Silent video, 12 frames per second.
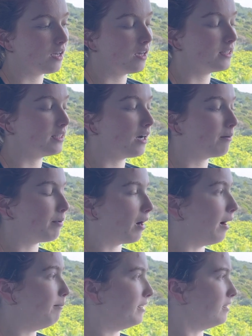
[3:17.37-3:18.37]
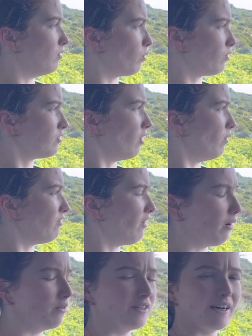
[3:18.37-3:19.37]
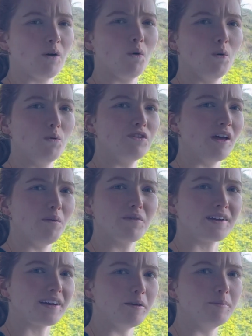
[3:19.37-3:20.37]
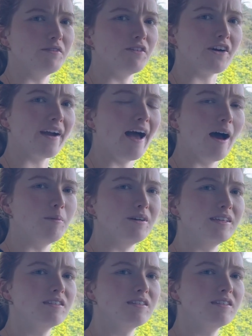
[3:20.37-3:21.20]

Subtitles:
Yeah, but I mean, also, if I was at halls, I don't think I'd be very happy.